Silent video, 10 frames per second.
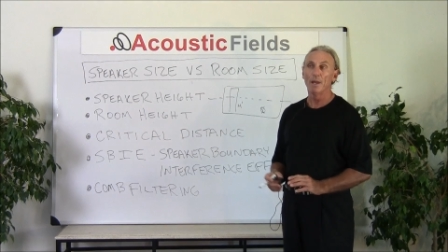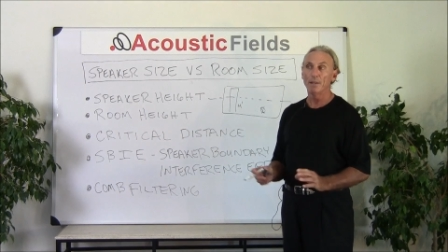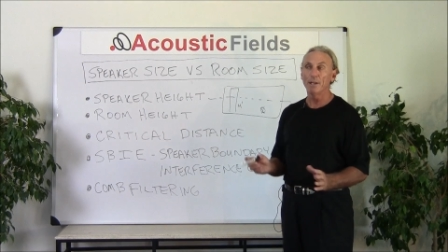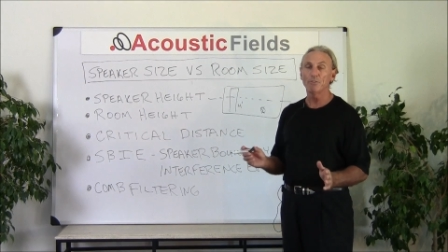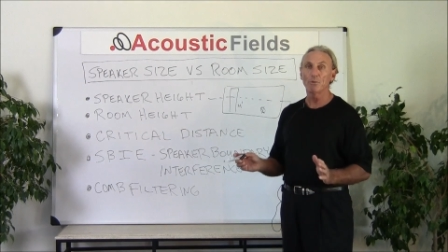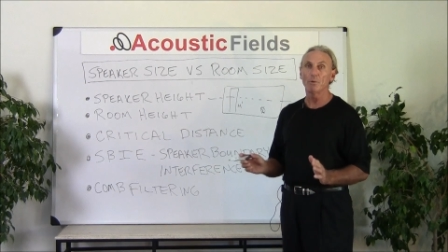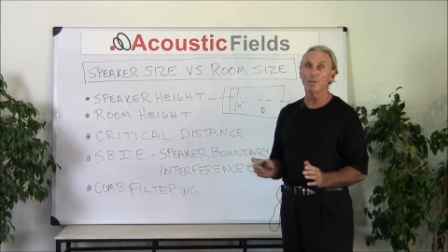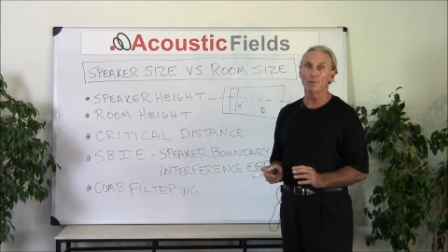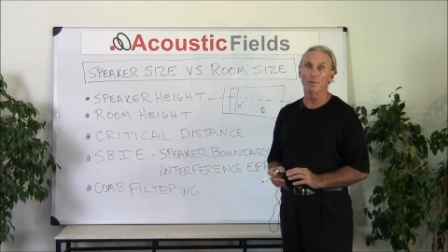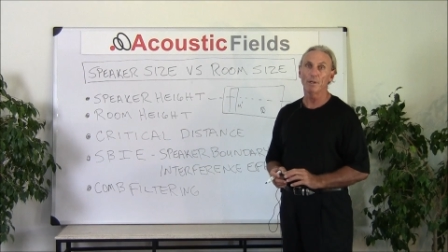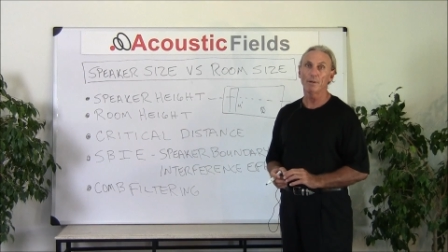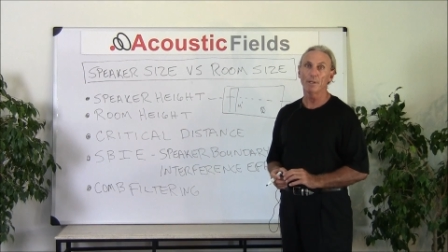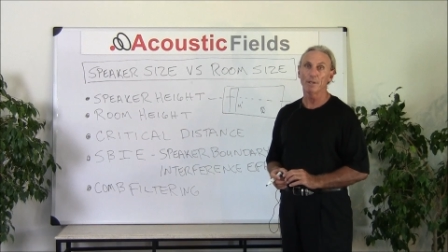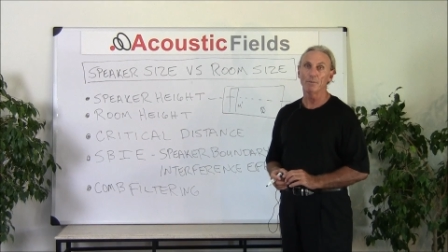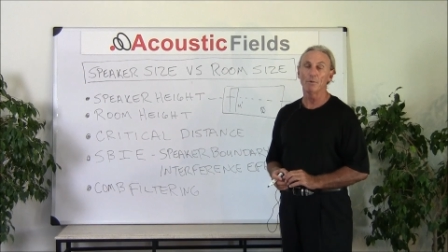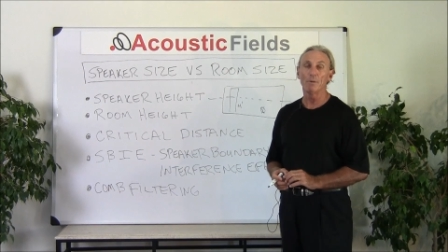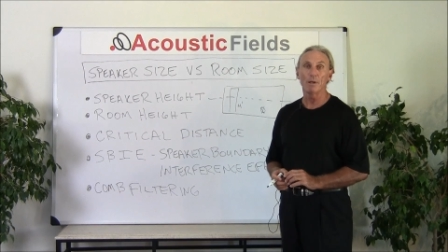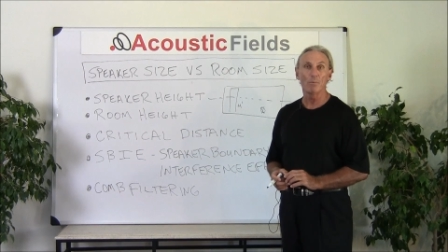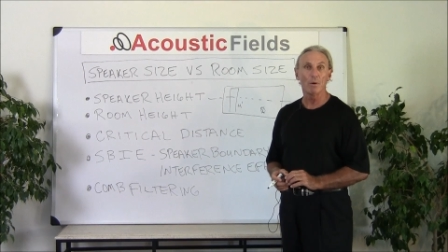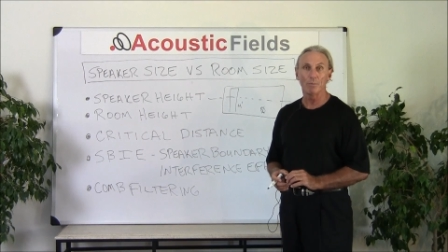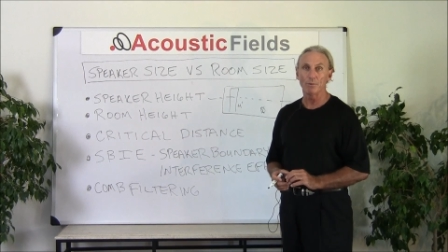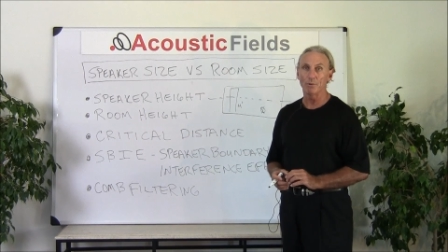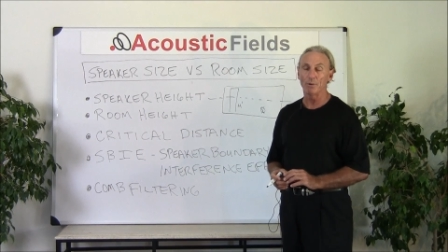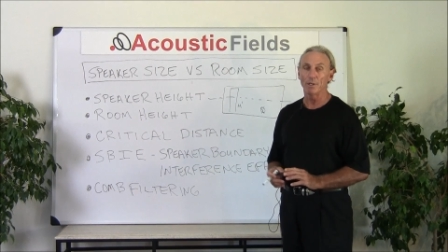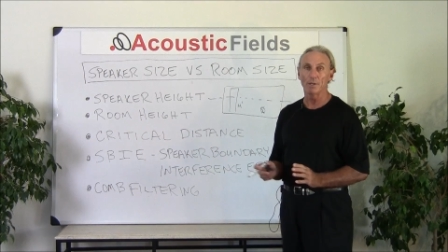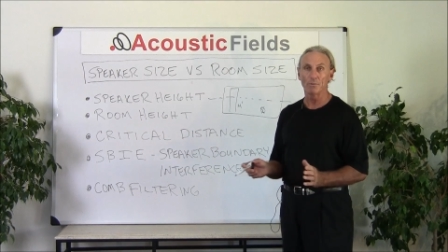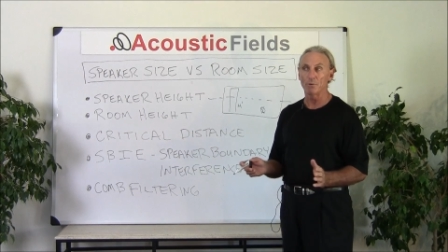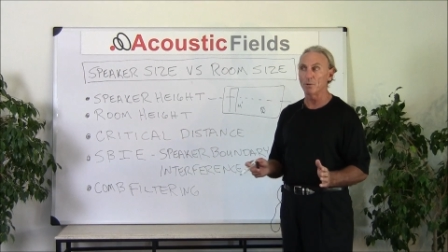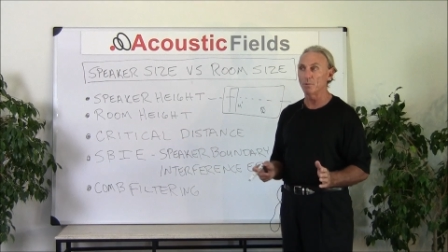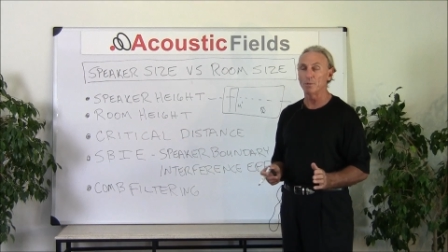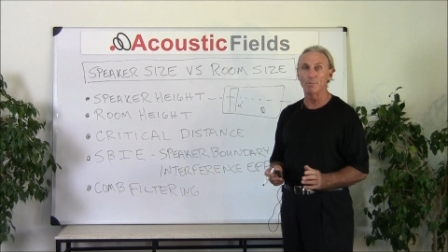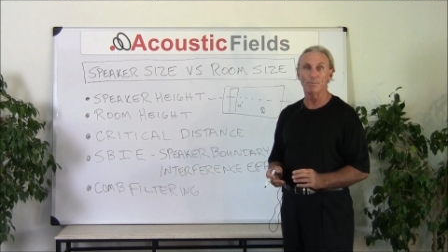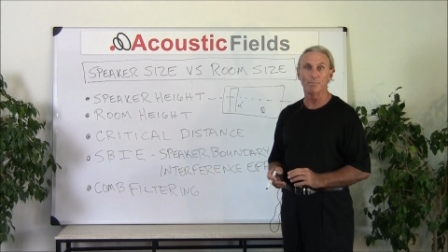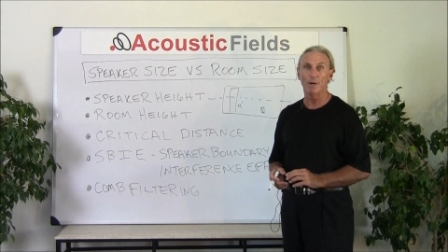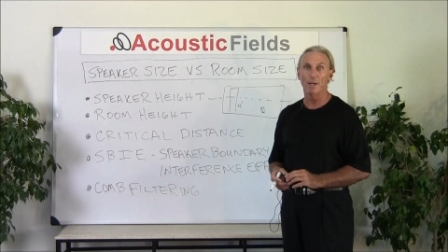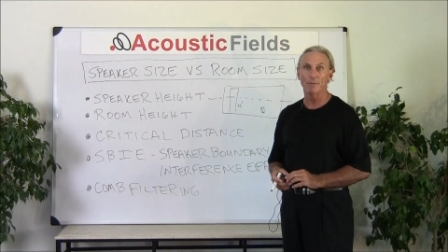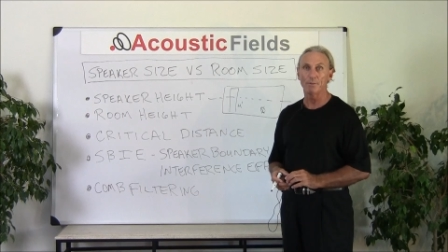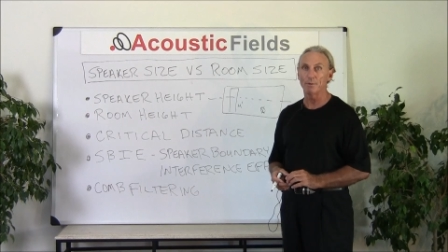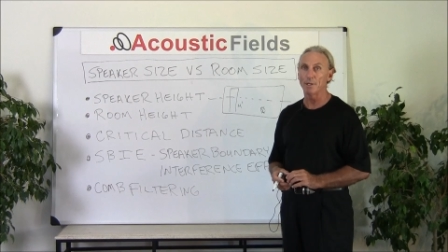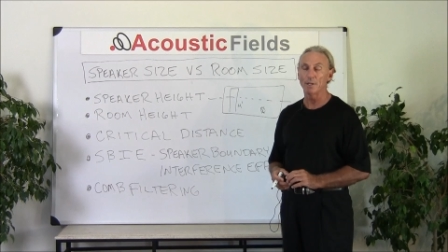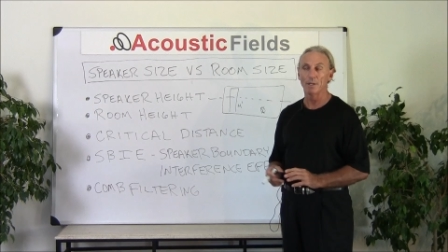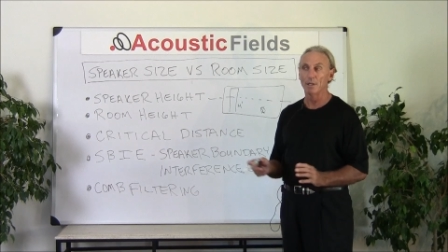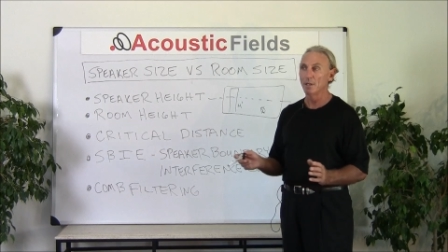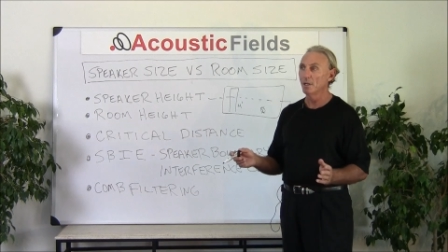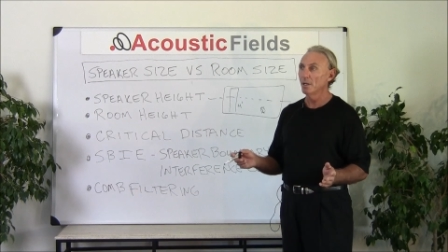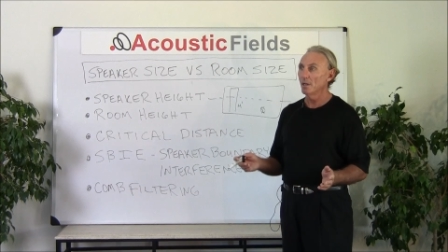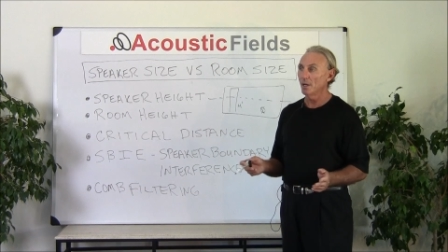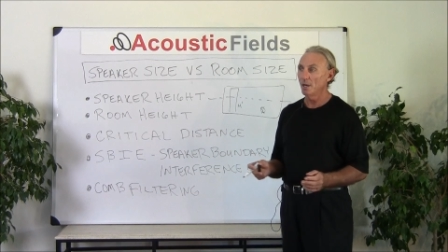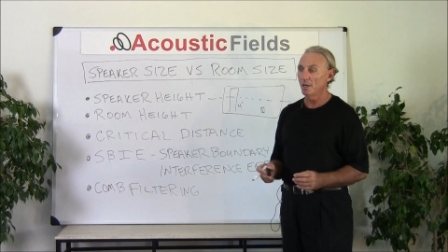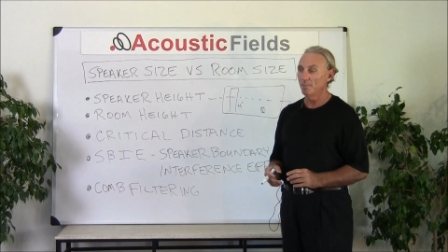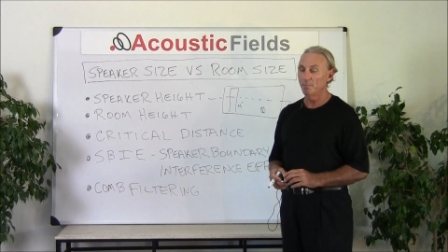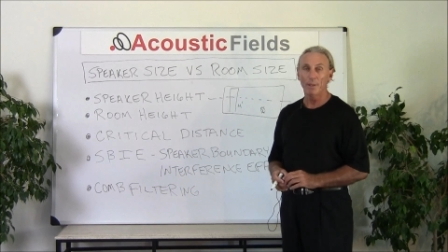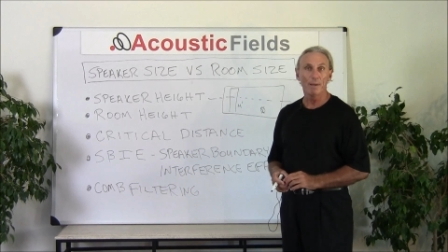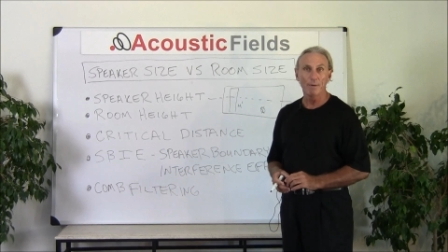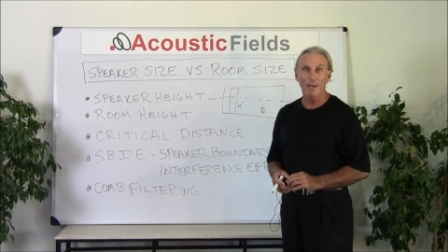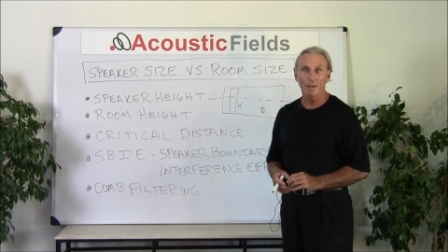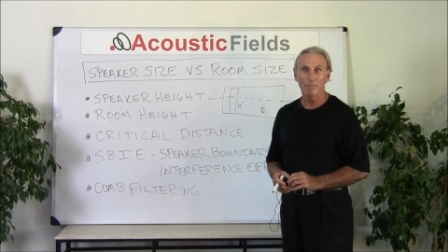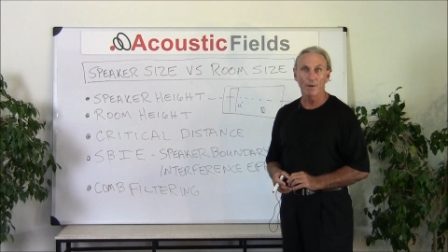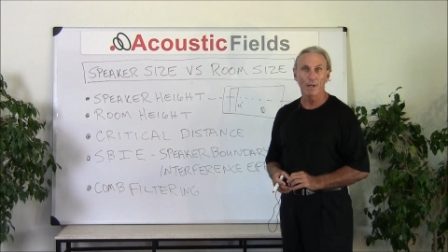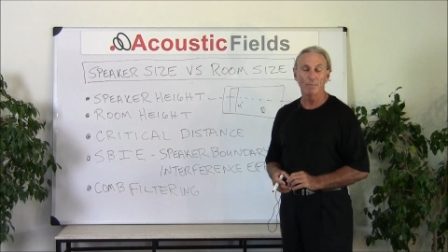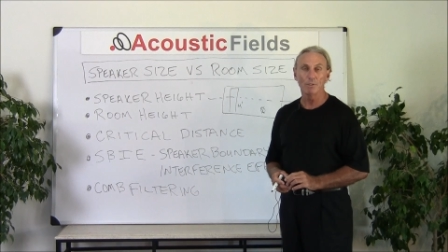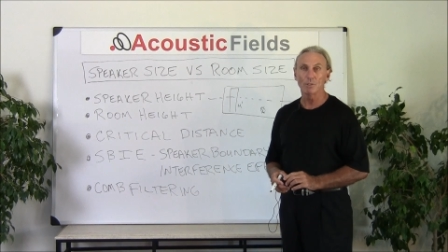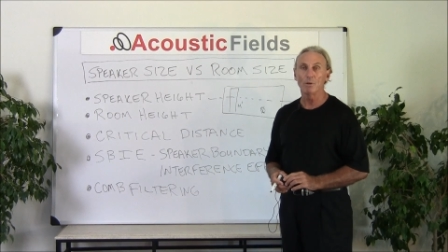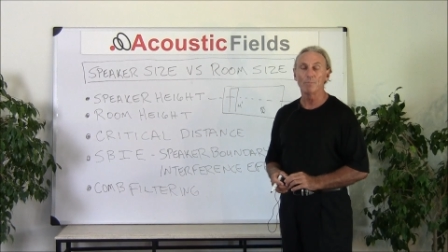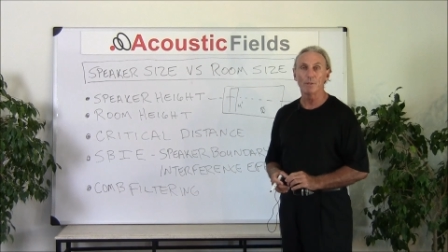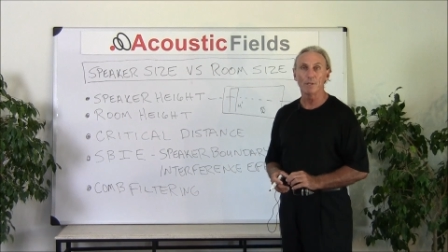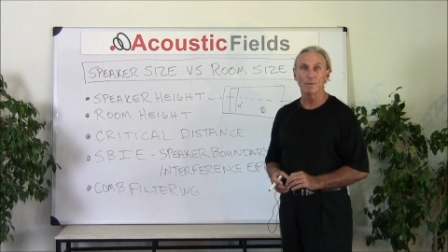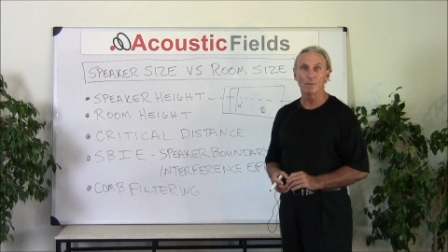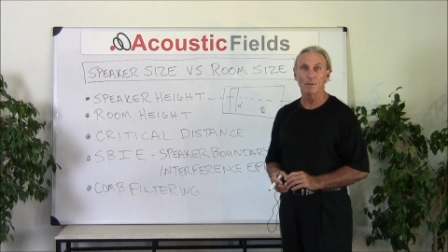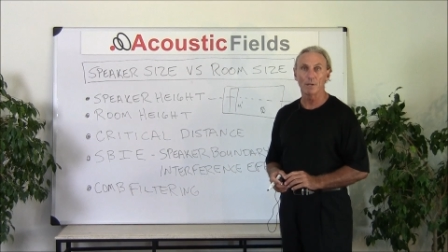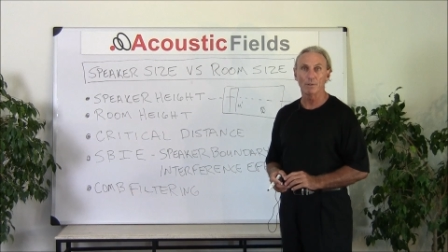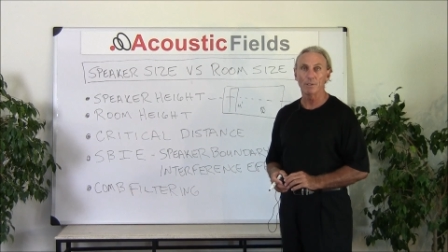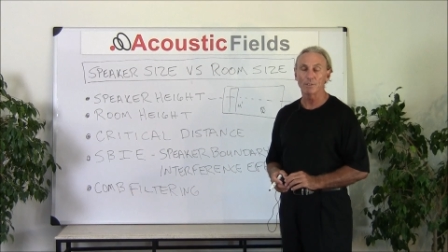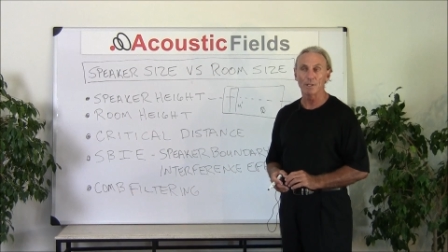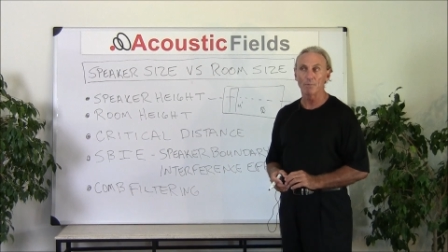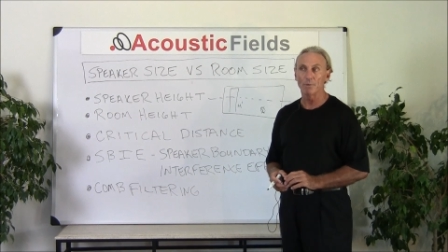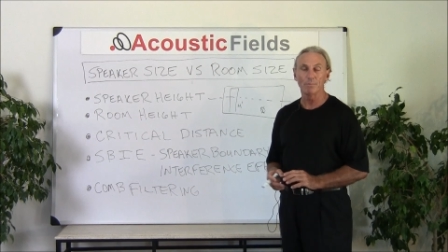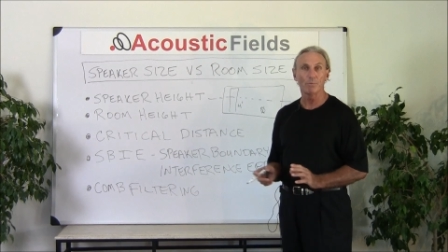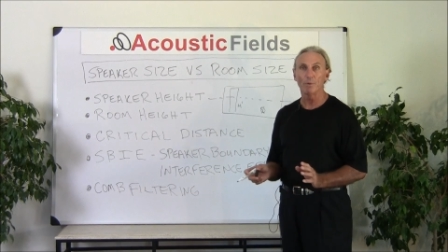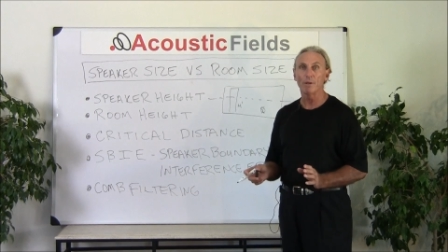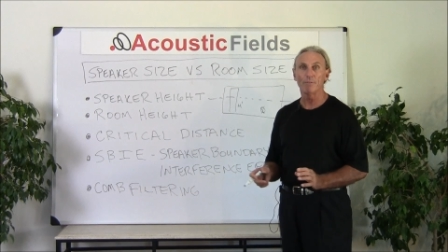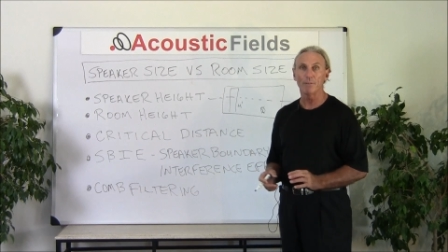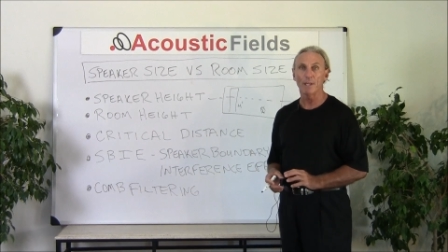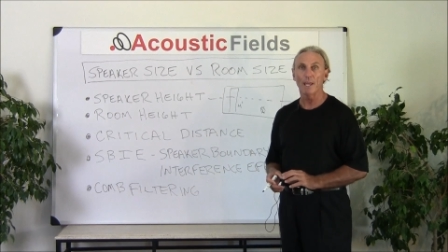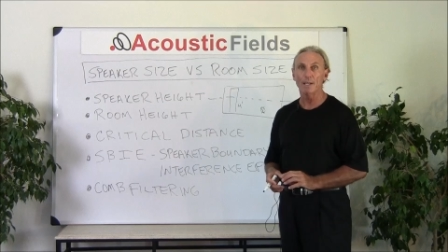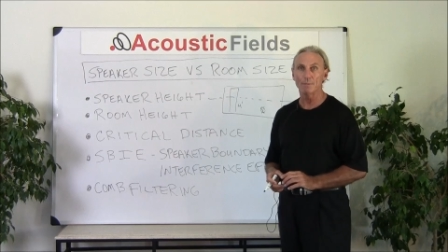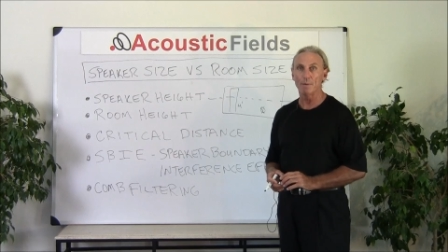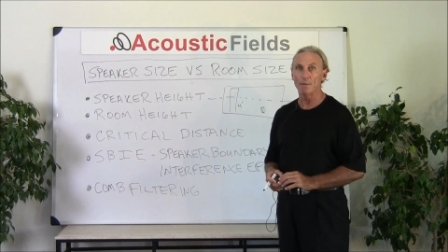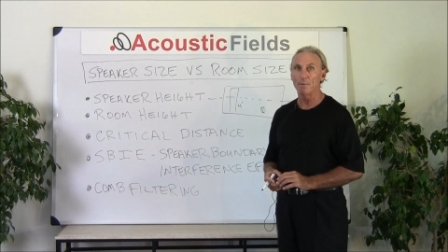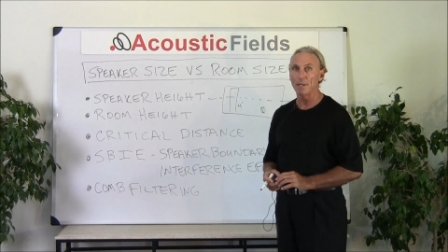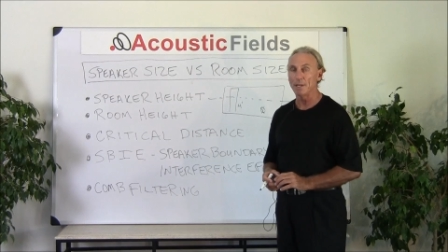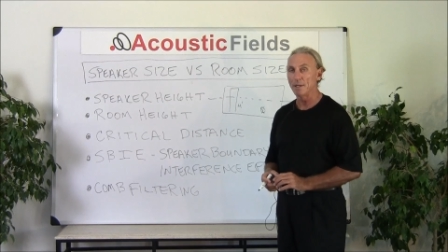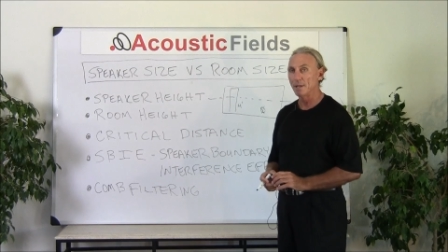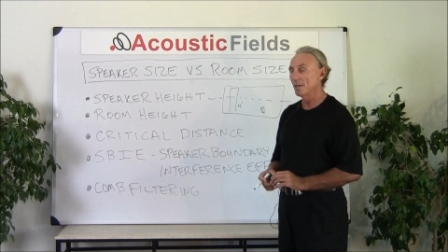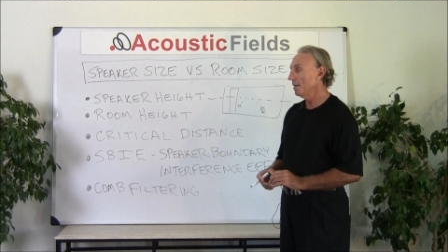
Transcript: And that's a critical area no matter what we're doing. Control rooms, monitoring, um, playback environments, home theater, uh, listening rooms, whatever the case may be